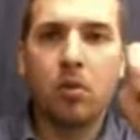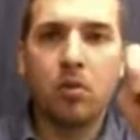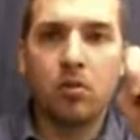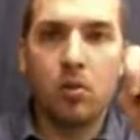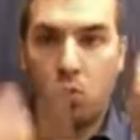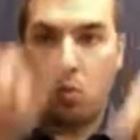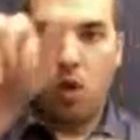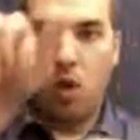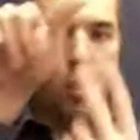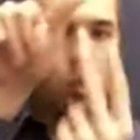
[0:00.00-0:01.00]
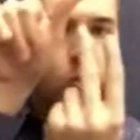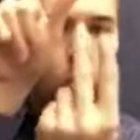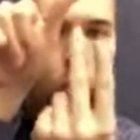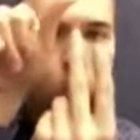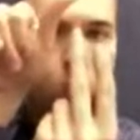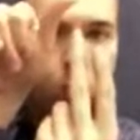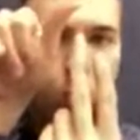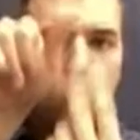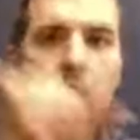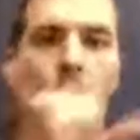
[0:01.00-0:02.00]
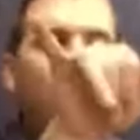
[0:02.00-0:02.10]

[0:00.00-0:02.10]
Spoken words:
so the second y point.